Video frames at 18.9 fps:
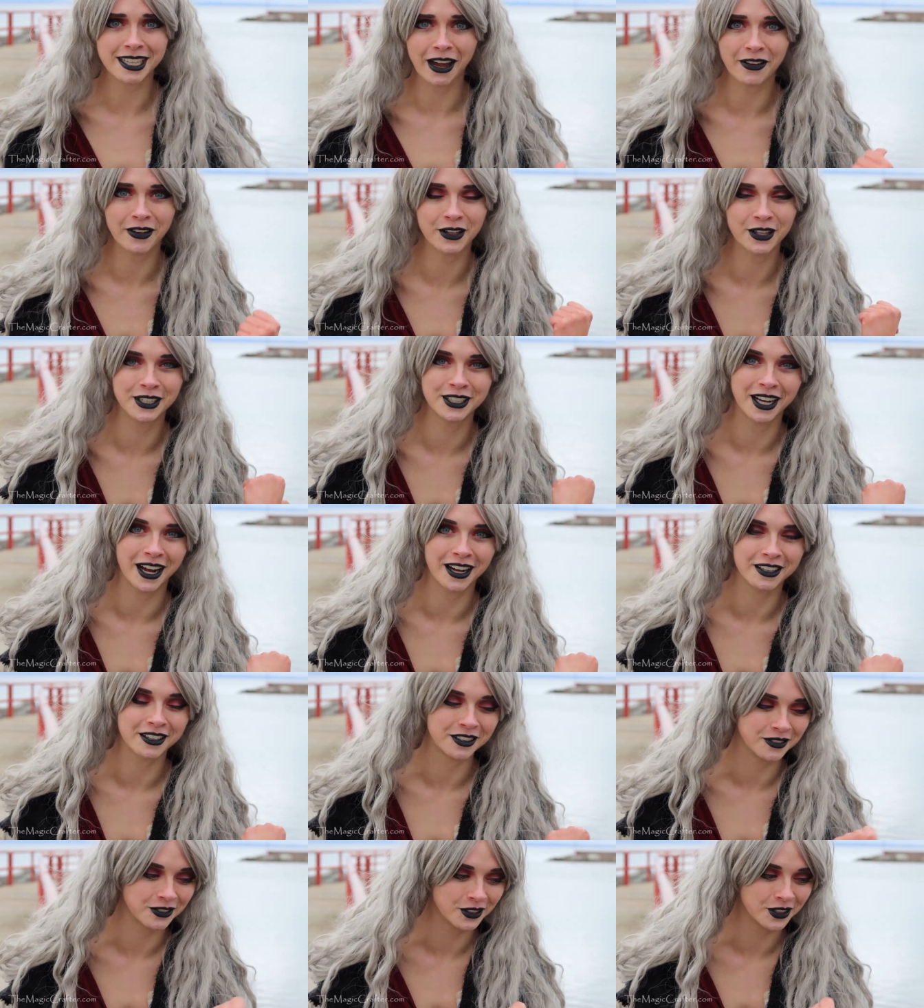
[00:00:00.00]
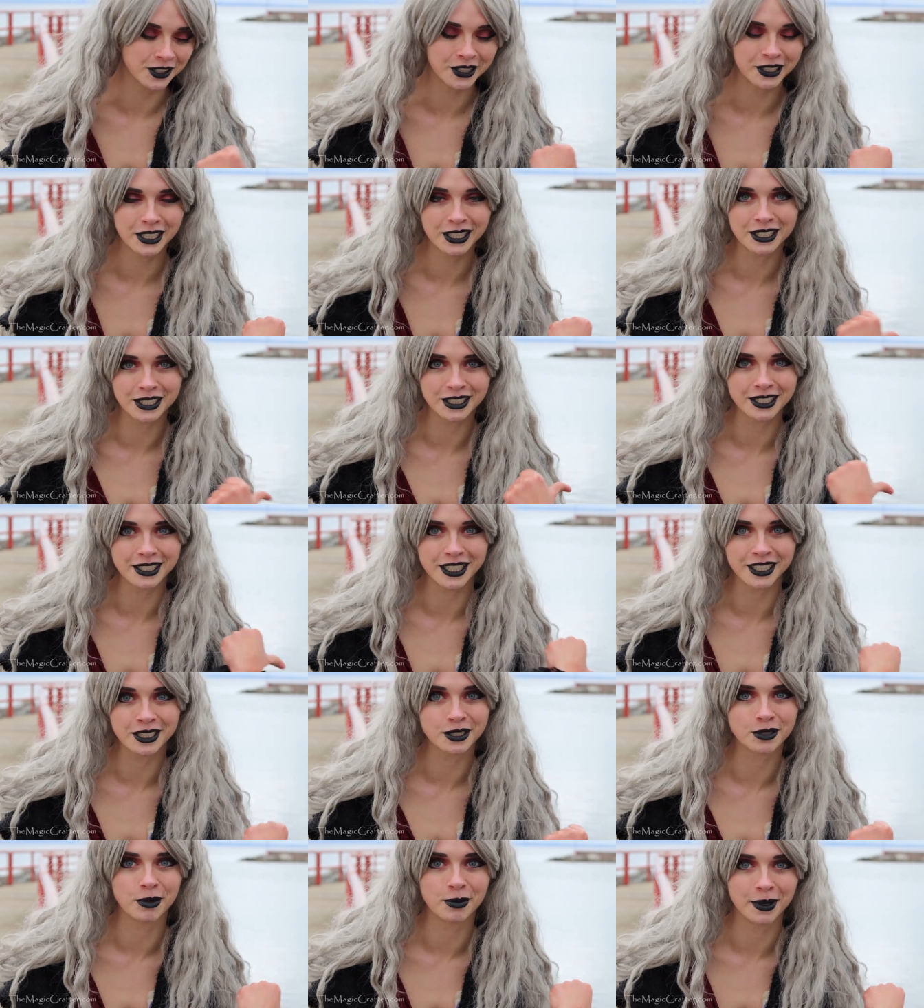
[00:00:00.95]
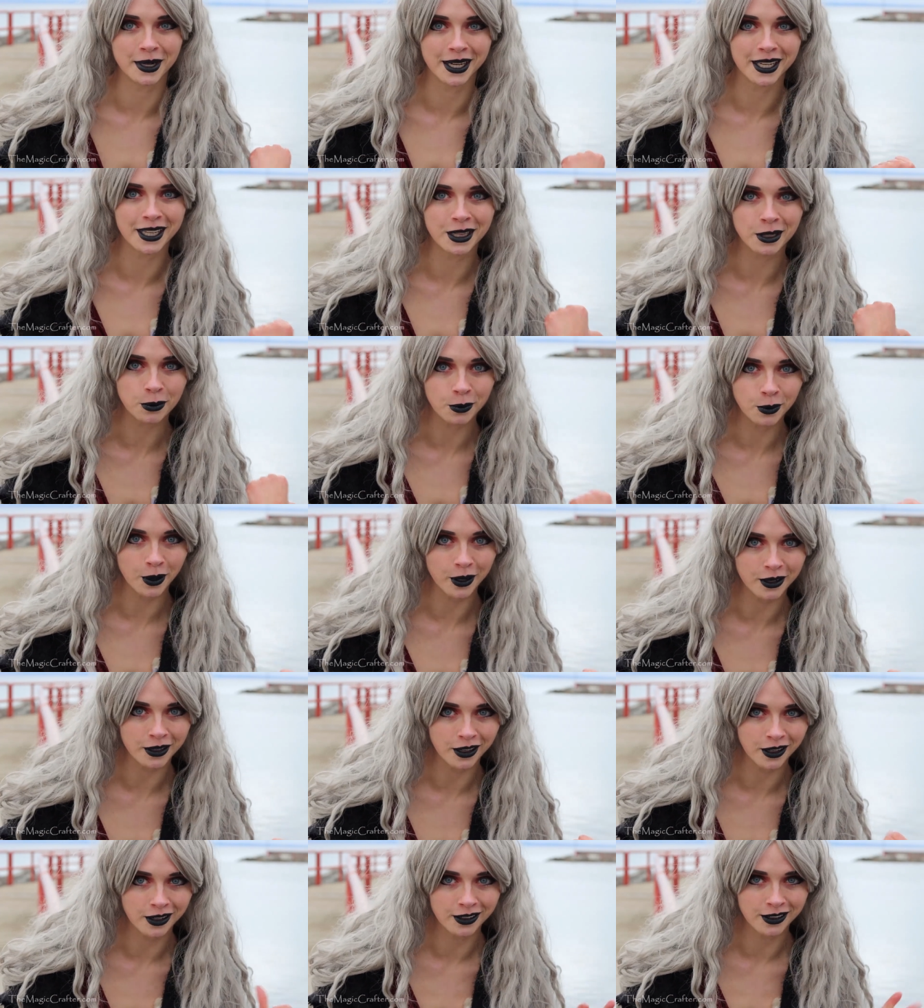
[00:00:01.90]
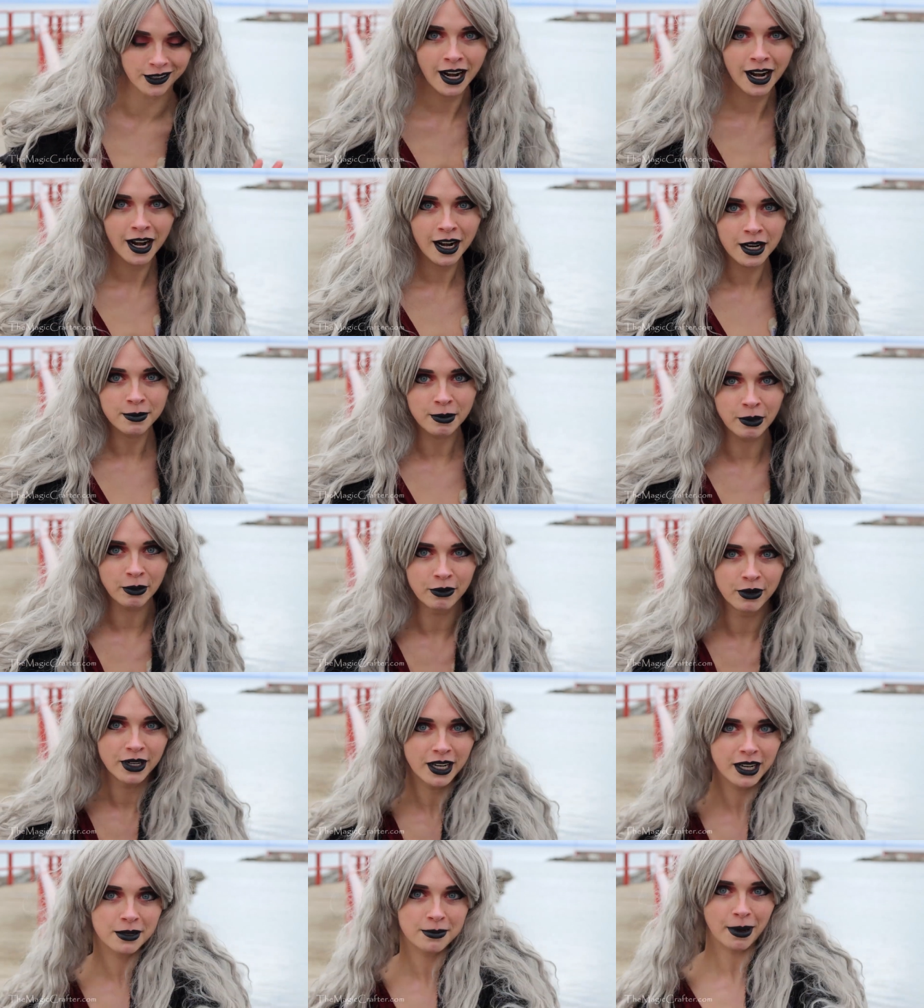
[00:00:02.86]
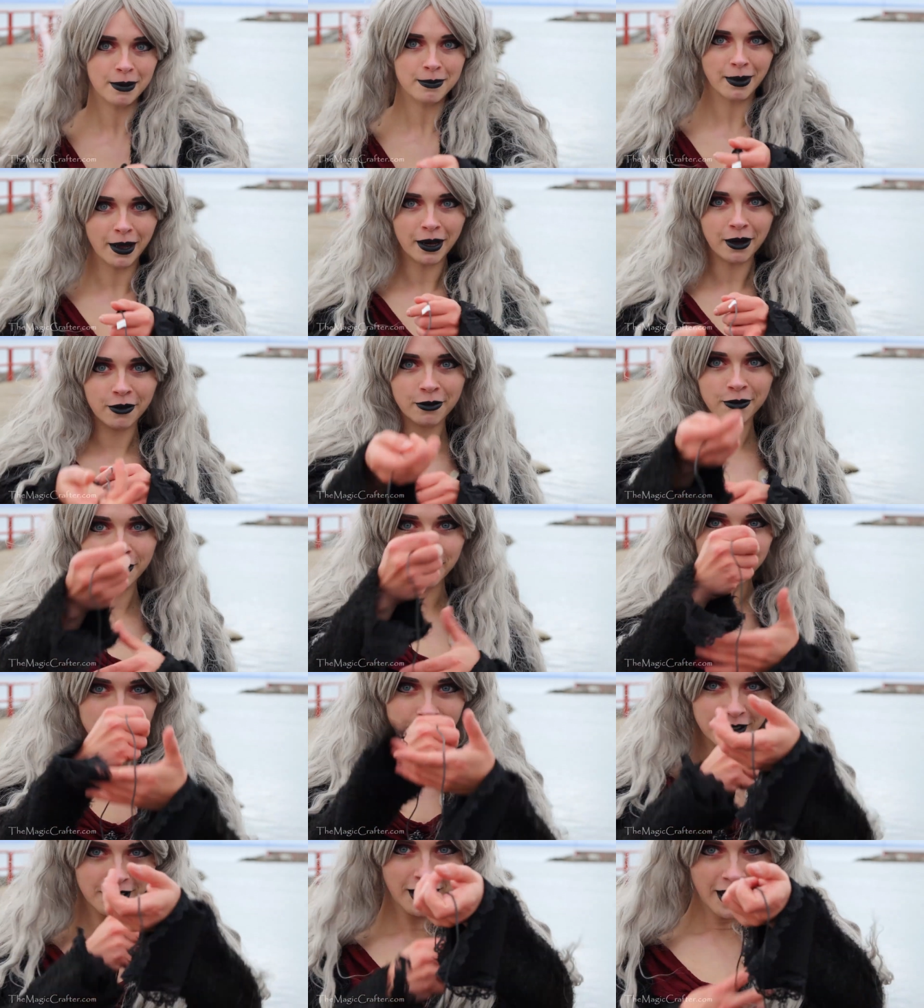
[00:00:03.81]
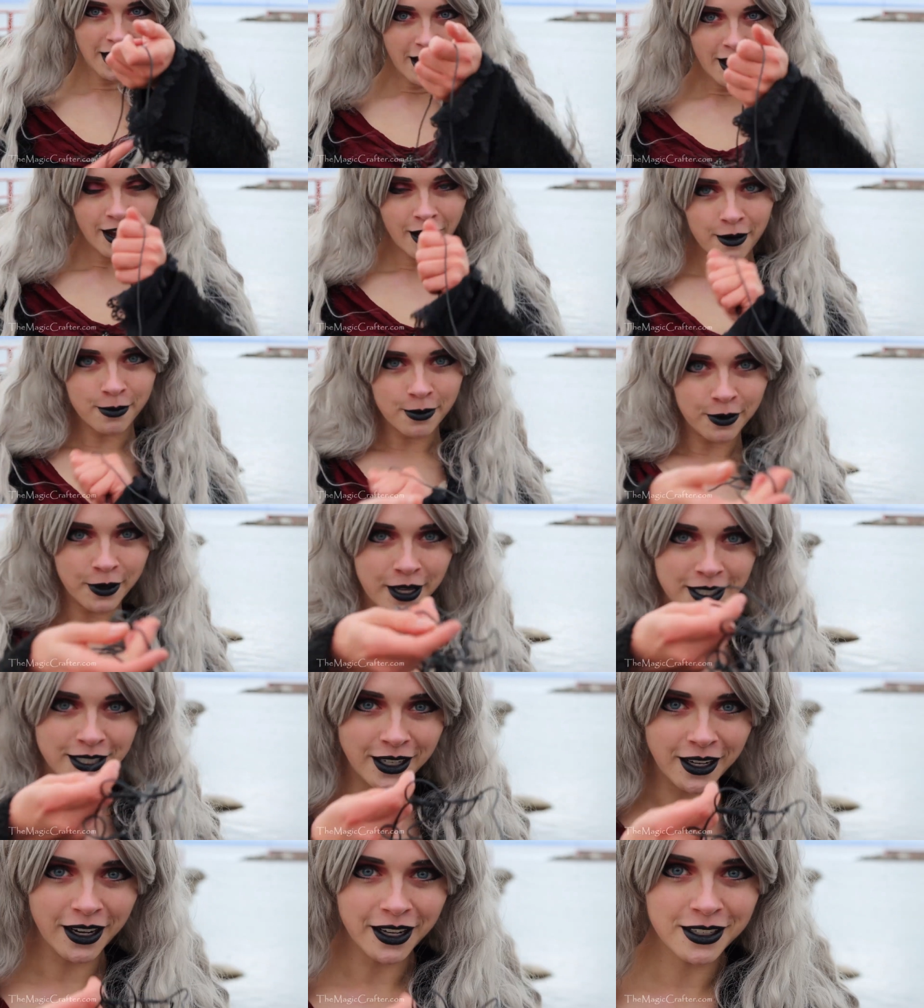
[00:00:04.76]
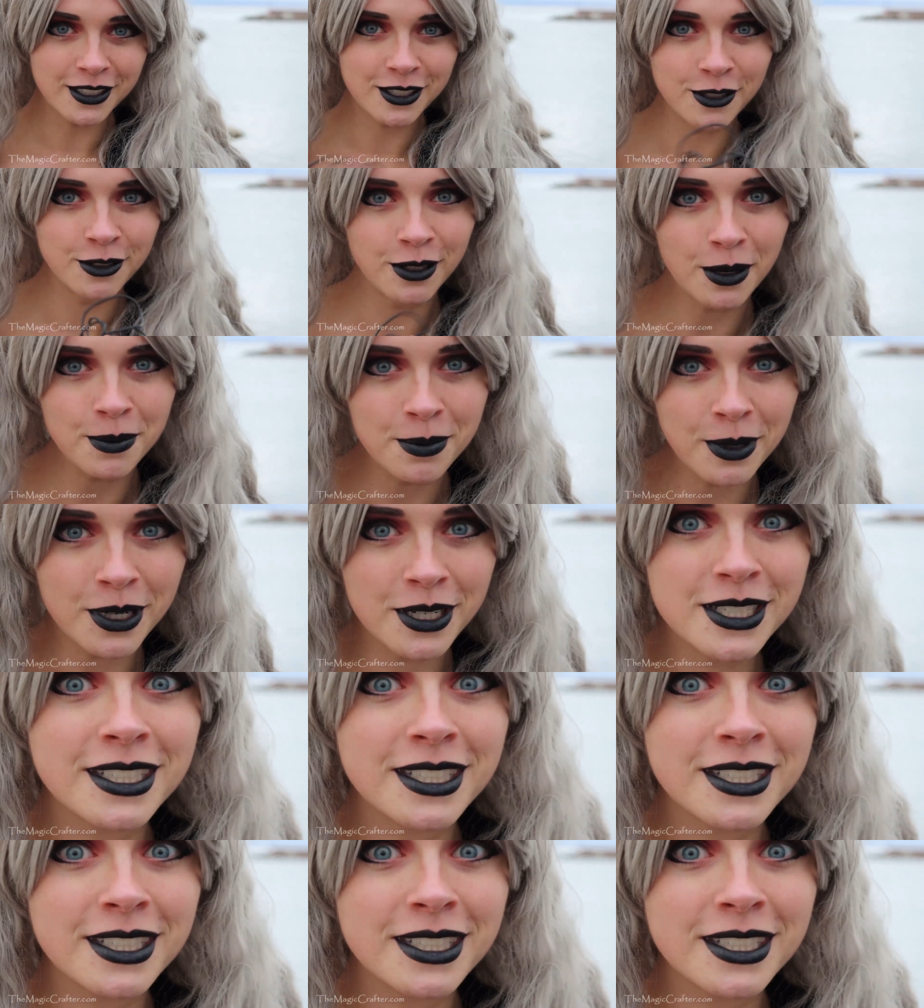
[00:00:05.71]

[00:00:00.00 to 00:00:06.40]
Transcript: definitely not good for the creatures that are swimming in the water. We reel in my microphone, and we'll get on to number